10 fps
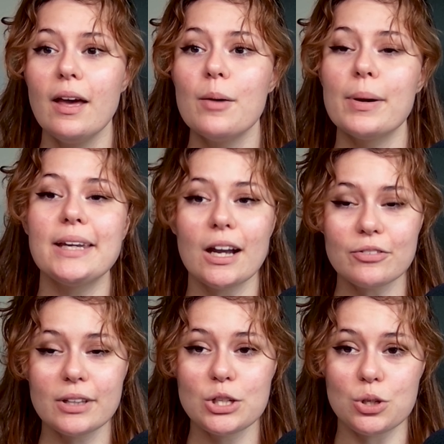By
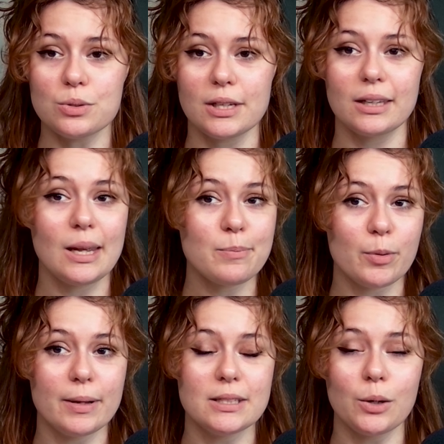carefully choosing and
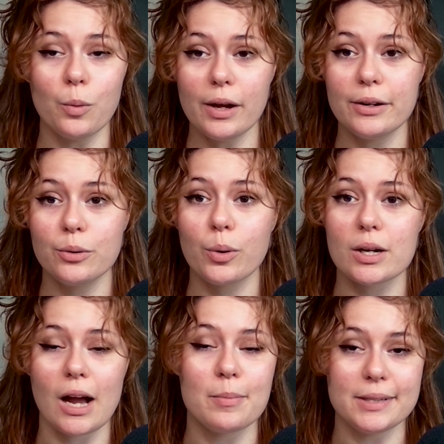implementing one or a
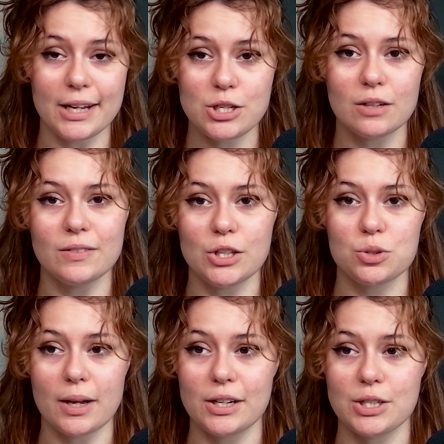combination of these
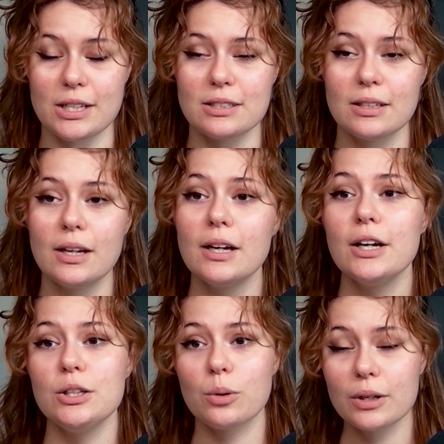strategies,
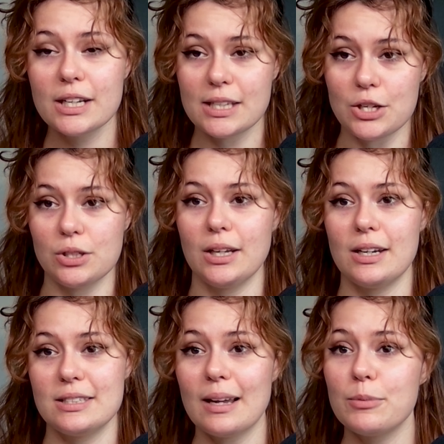your organization can
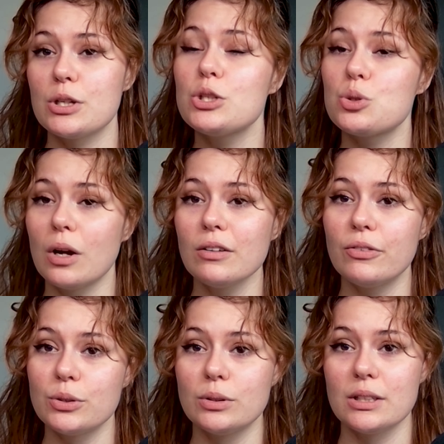establish a strong
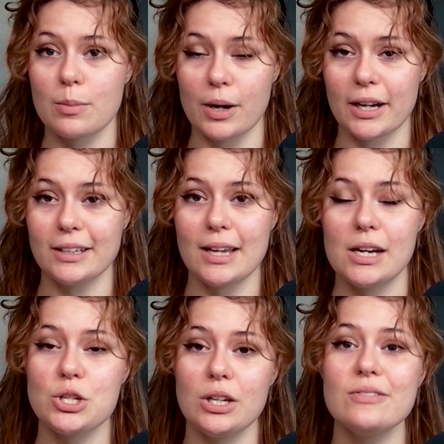foothold in the market and
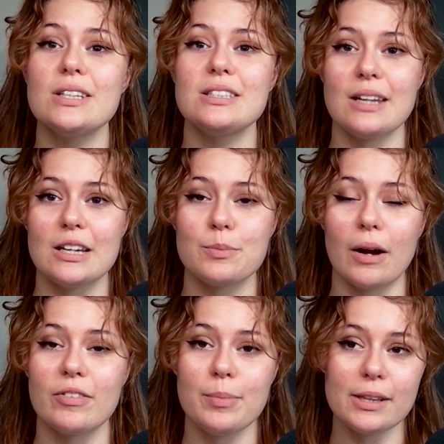achieve sustained
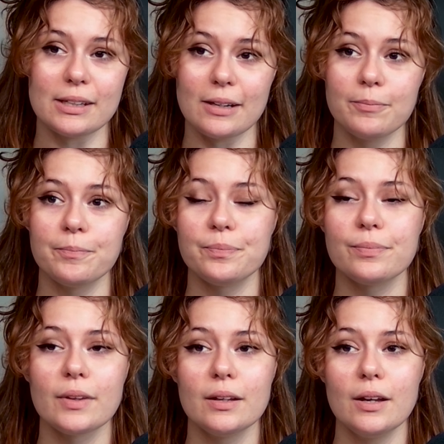profitability.
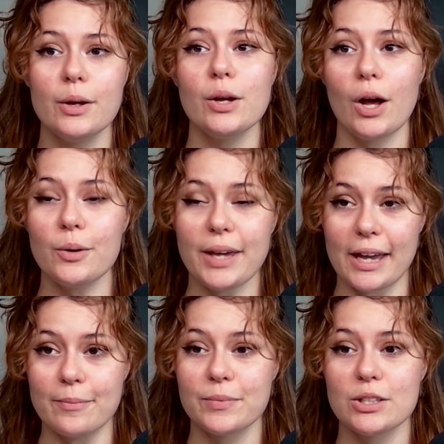Okay,
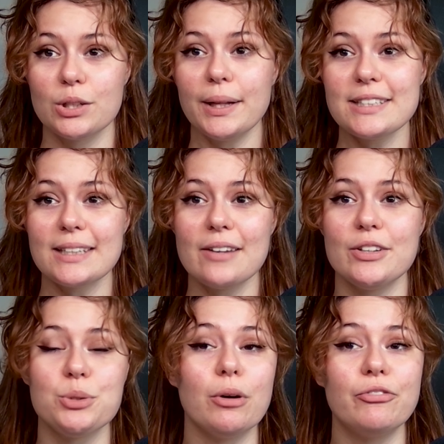so let's dive
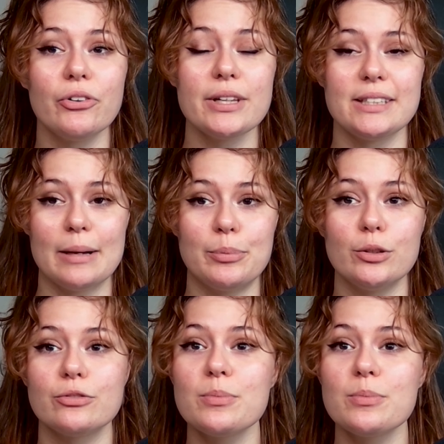into a full example from